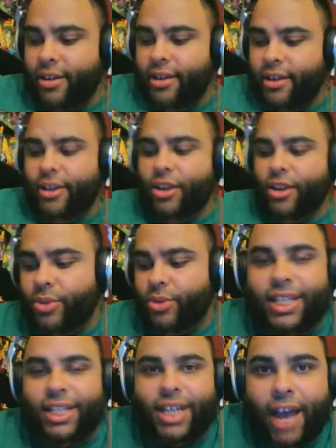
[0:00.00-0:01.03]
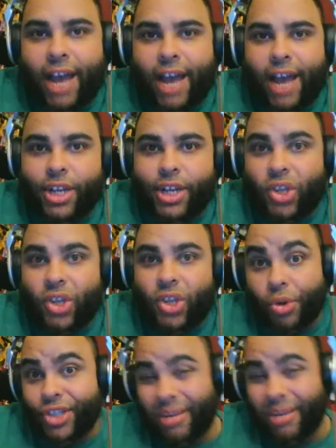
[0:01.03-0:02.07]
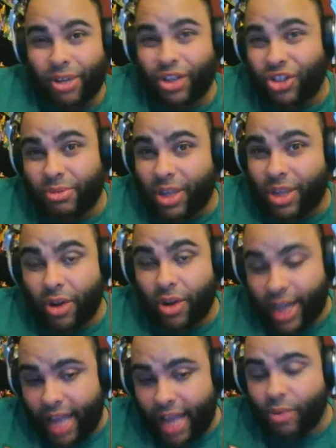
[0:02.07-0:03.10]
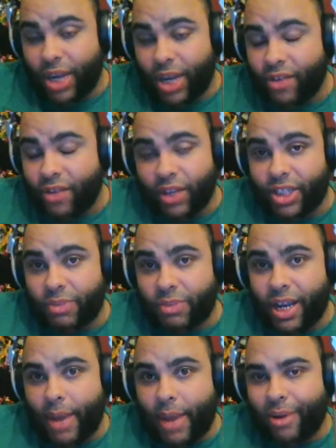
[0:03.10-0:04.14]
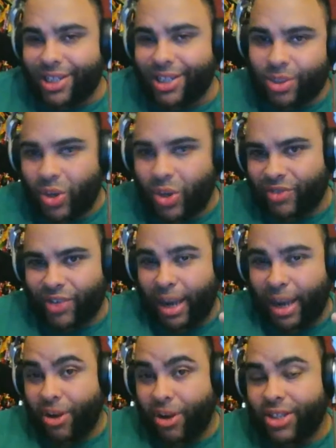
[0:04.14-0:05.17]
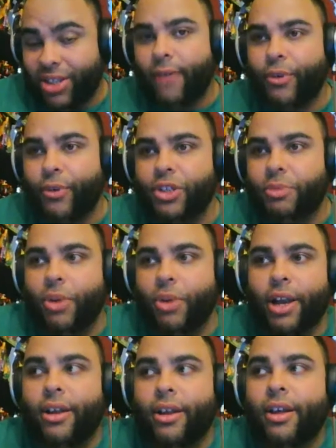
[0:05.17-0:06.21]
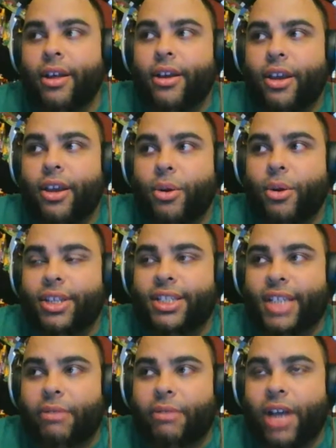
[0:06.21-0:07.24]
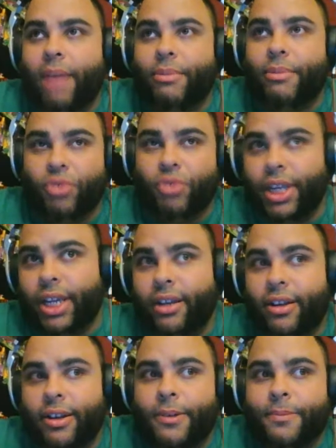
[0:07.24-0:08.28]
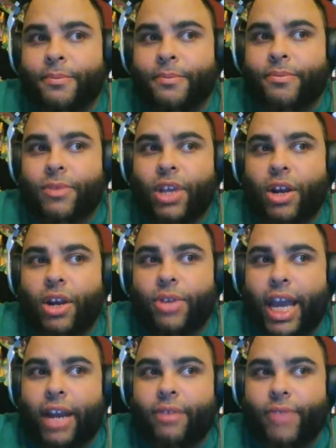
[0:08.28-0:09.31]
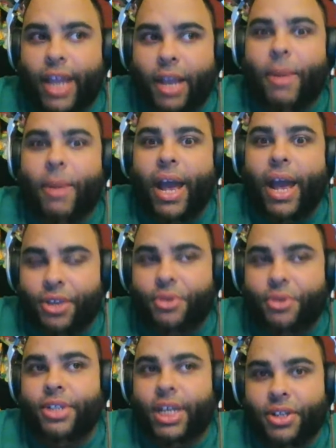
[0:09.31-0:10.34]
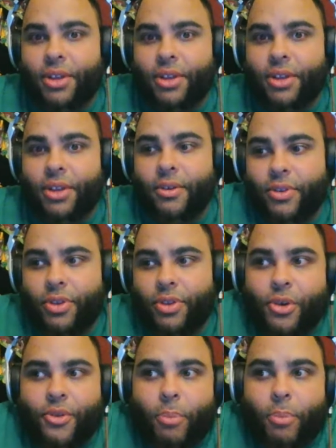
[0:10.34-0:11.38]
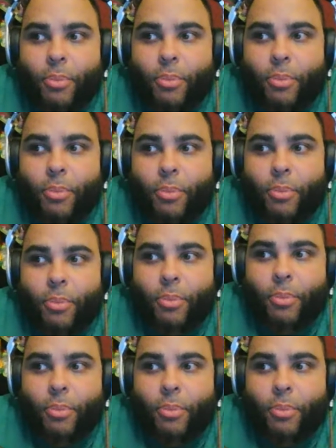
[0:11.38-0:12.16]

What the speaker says: they did have the Nintendo World Championships that we didn't really speak about because it wasn't really a press conference. But, at the same time, it's really, they got to think back, like you said, to the third-party developers